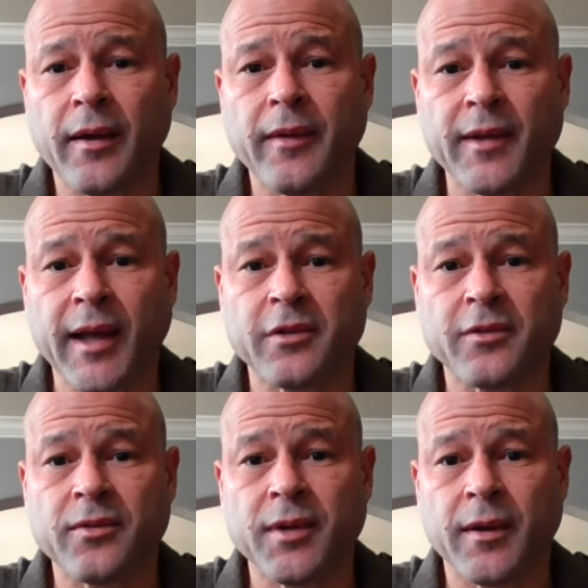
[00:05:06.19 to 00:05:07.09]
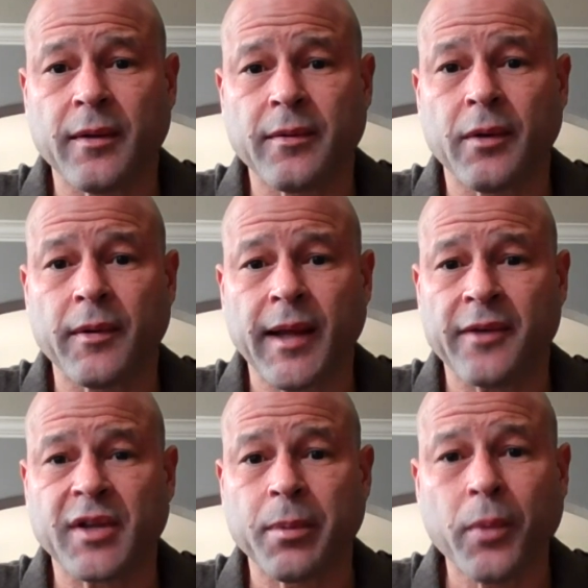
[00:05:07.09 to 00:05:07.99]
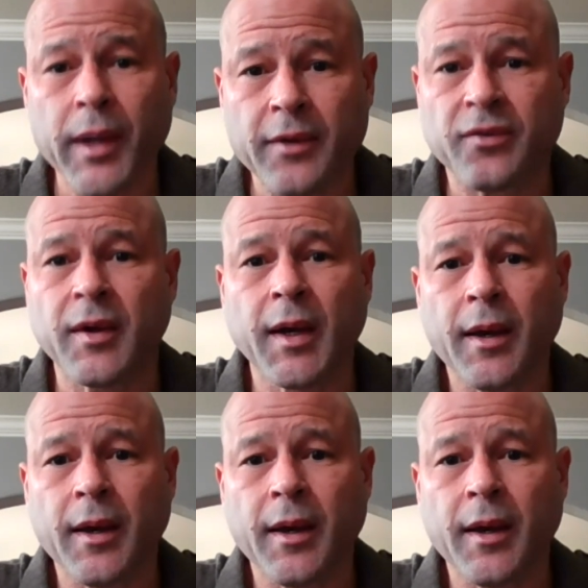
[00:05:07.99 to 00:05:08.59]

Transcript: in the last you know in the last couple weeks,